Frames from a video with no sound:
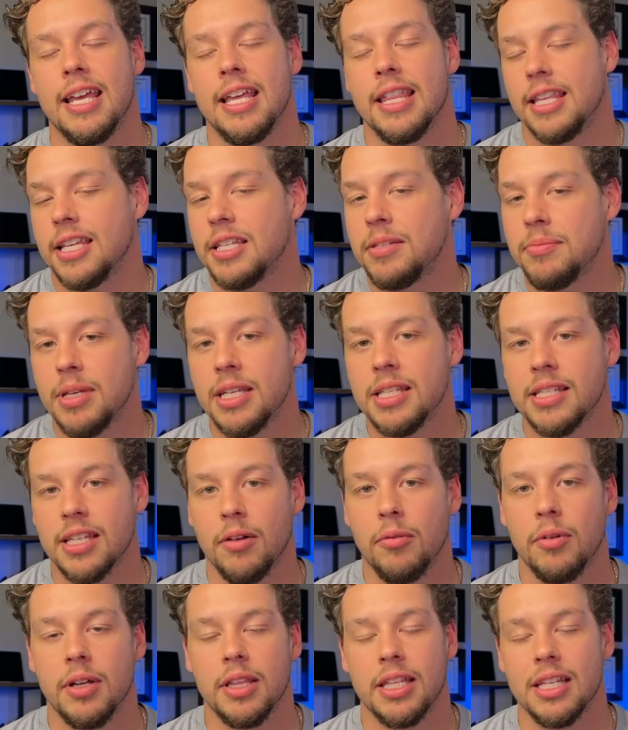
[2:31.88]
this means I
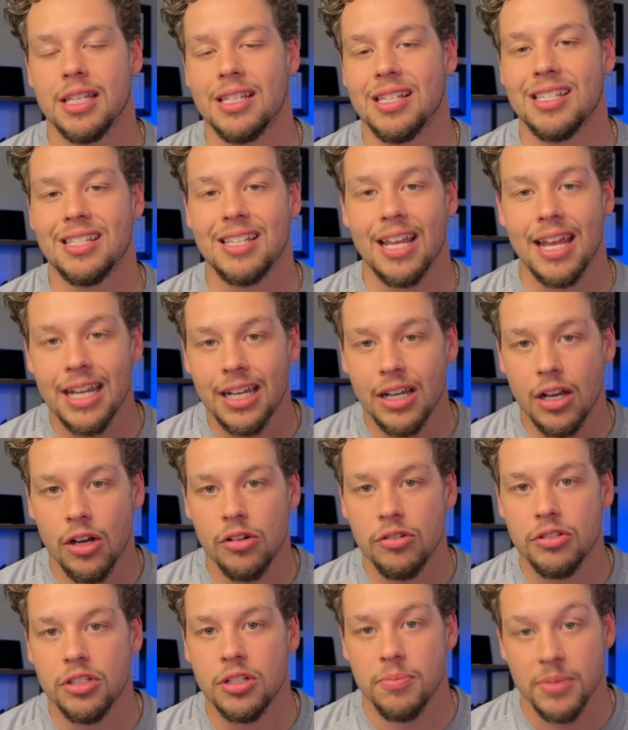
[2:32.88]
want the state
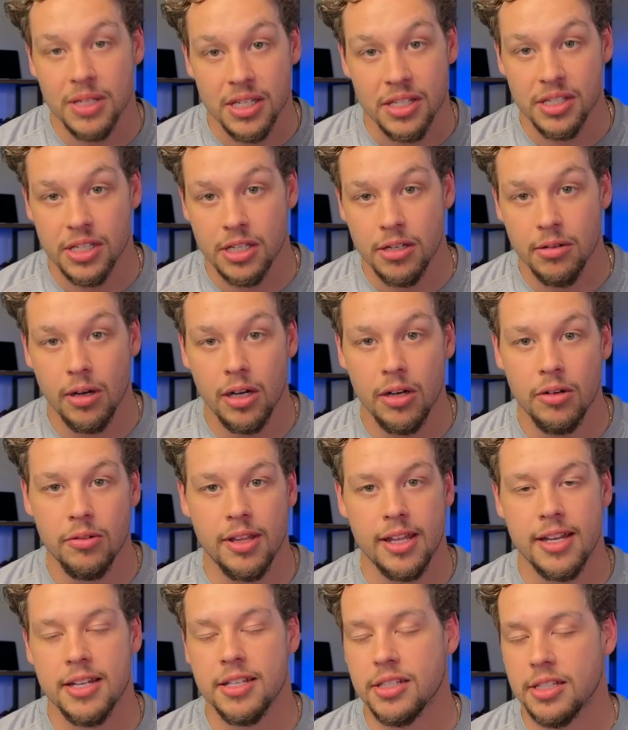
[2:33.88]
code to be 0,
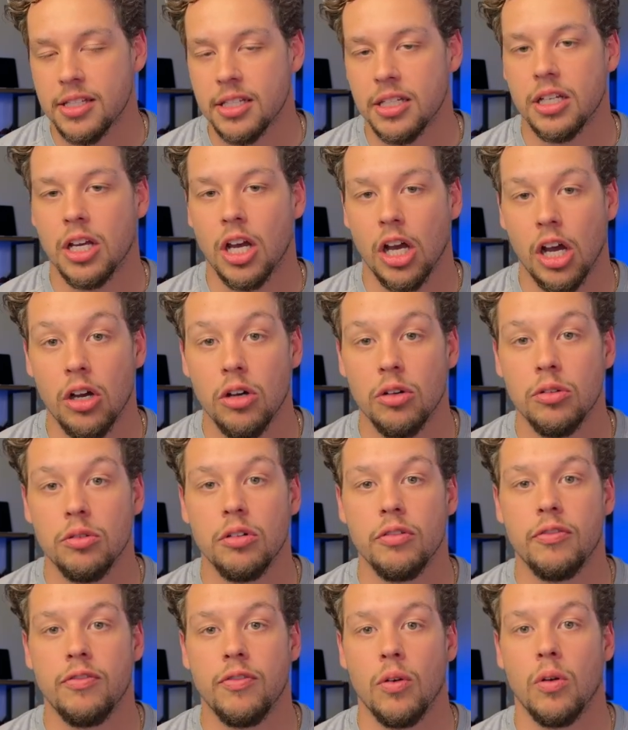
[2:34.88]
that is the
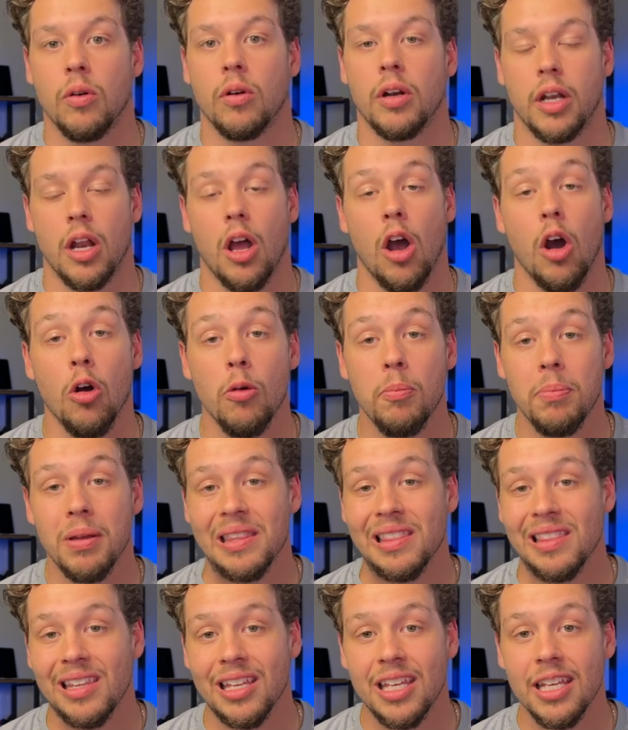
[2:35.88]
code for an
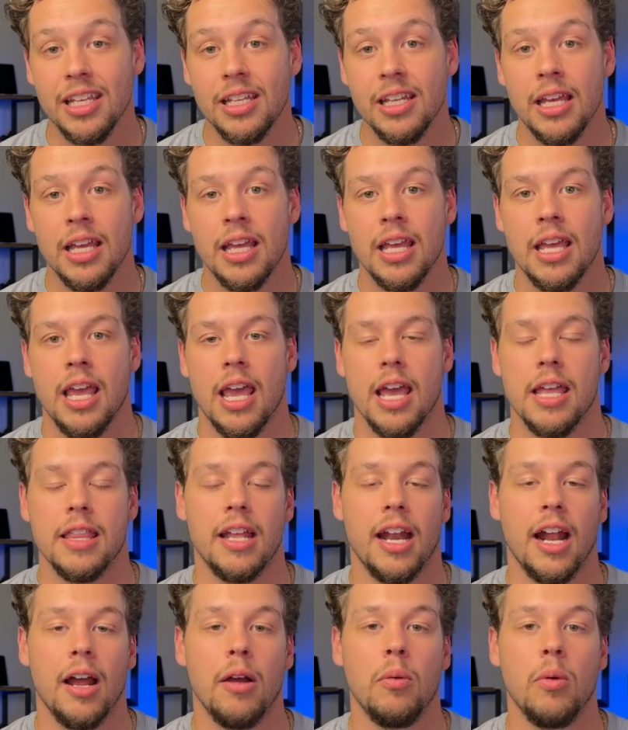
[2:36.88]
open lead, and then
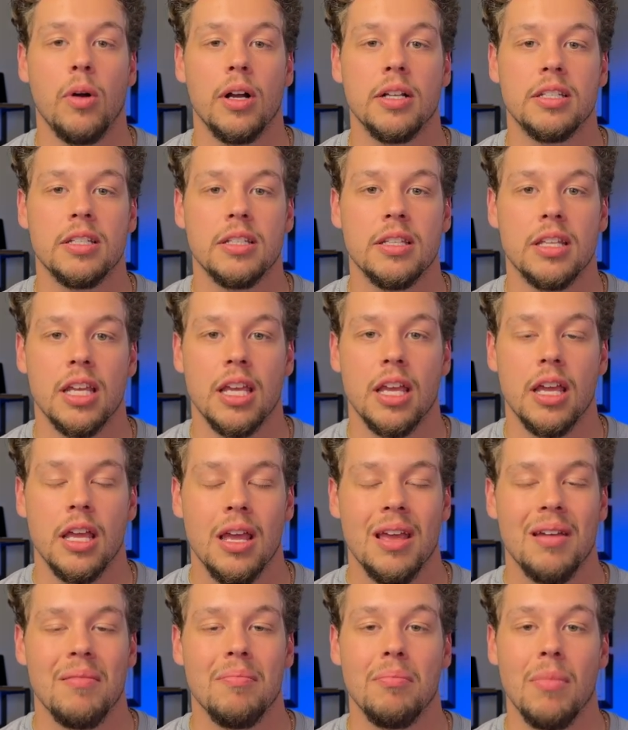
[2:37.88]
I want the
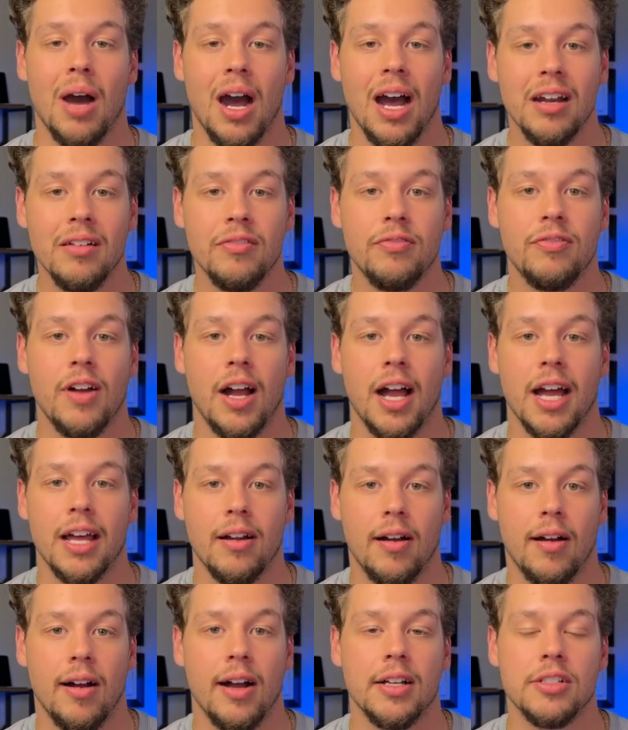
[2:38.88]
modified
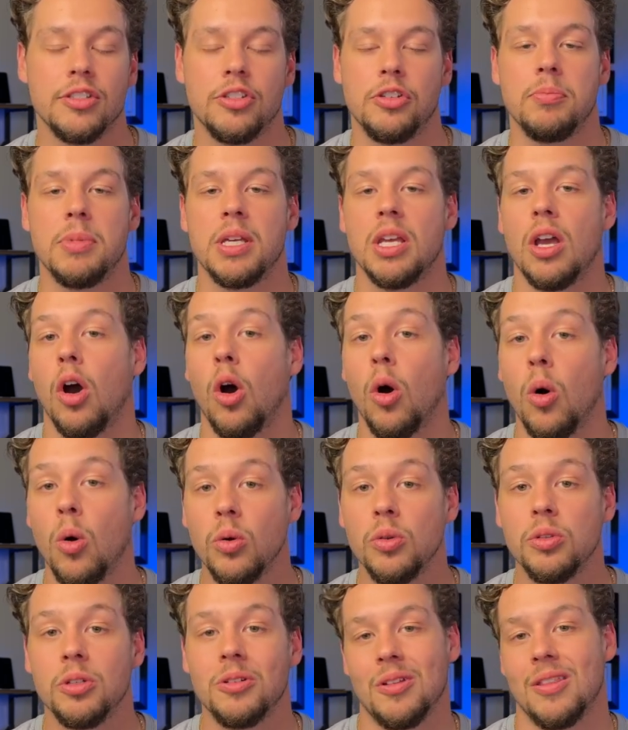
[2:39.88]
on to be
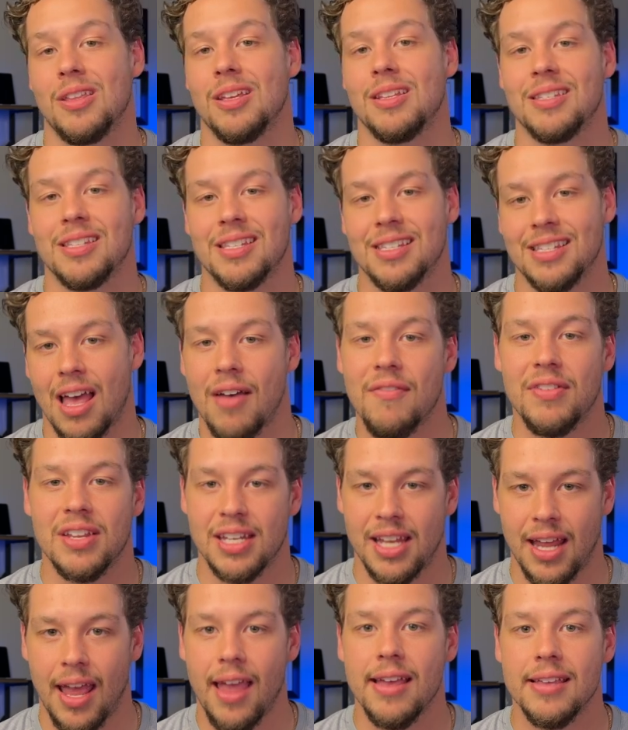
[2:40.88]
older than 7
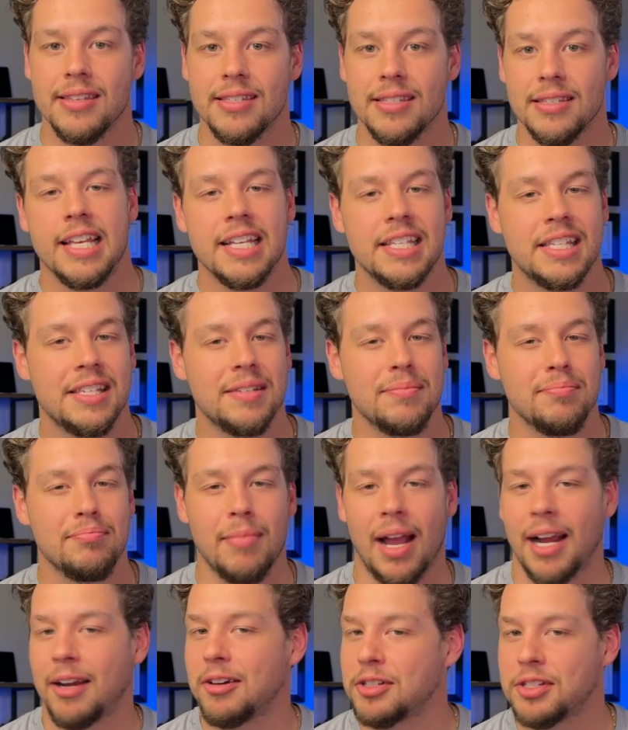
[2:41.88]
days. This
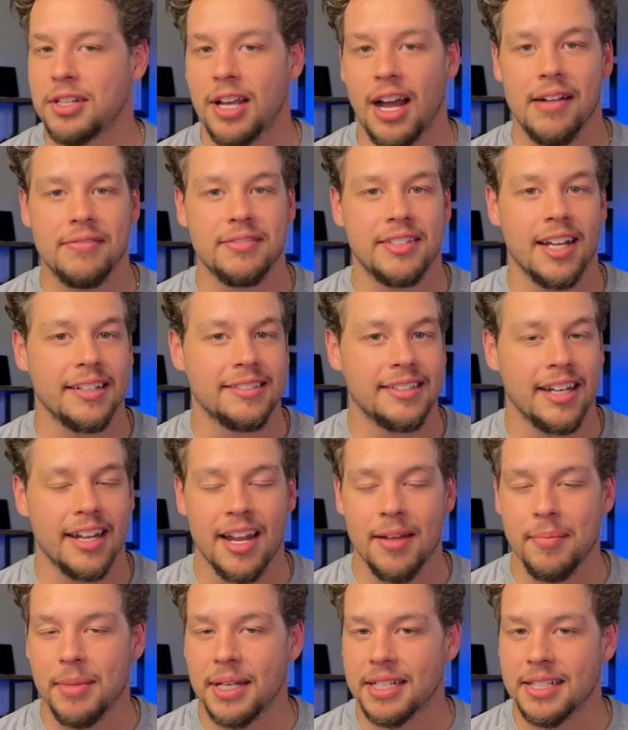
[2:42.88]

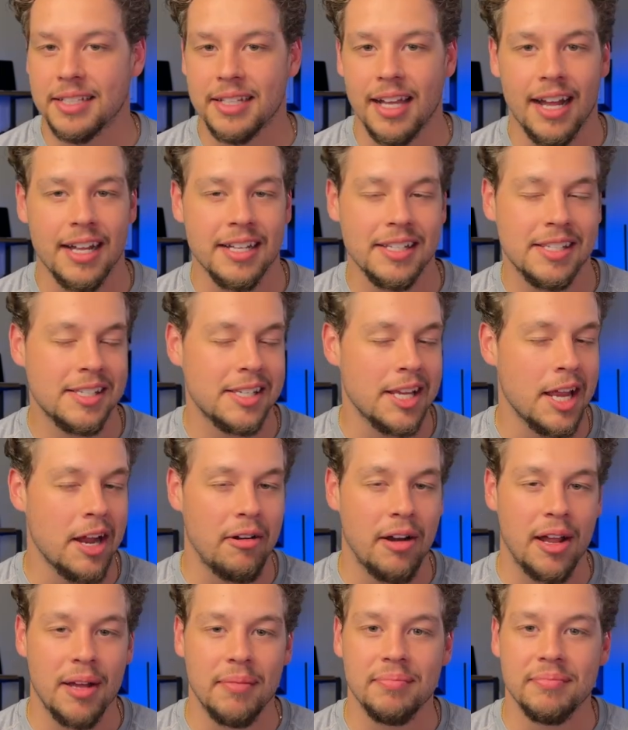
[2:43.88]

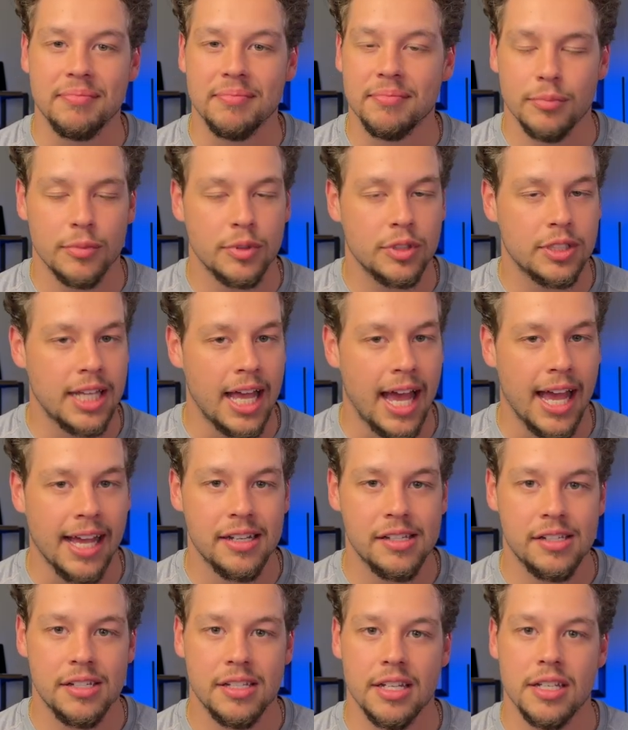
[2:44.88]
Microsoft.Dynamics.CRM
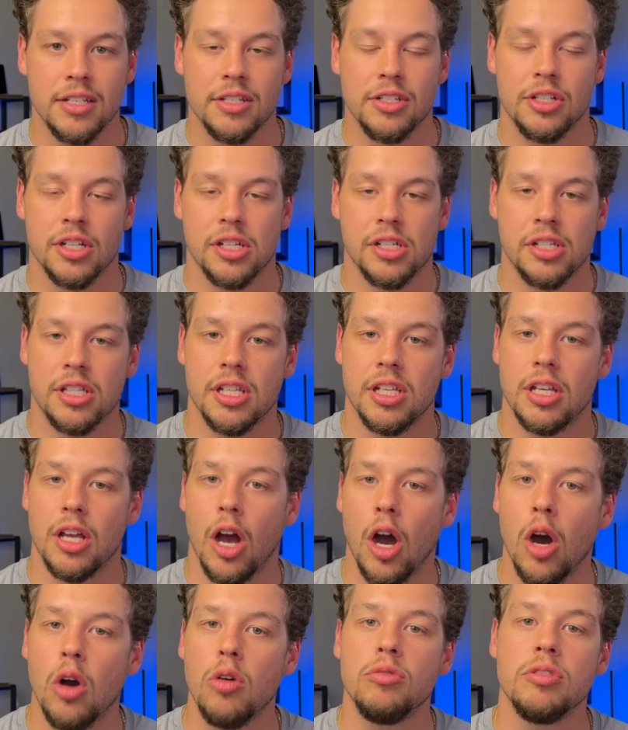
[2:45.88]
text is just the
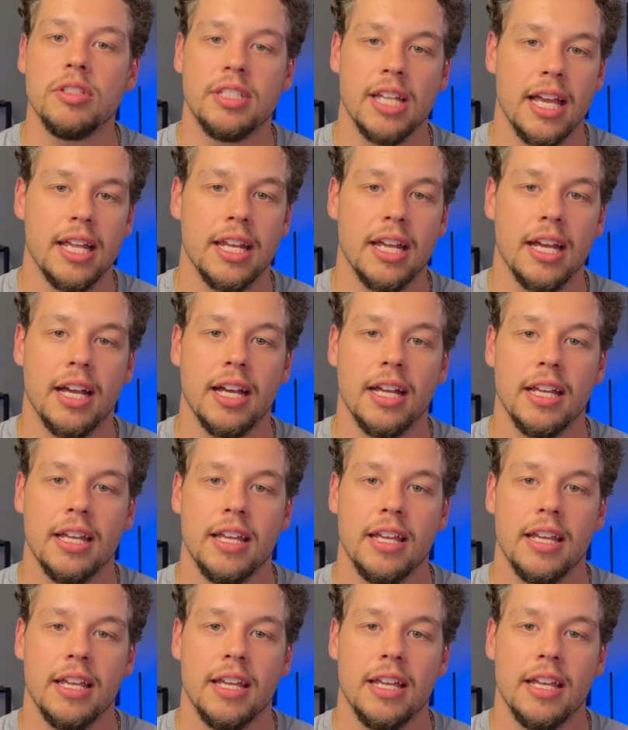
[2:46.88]
OData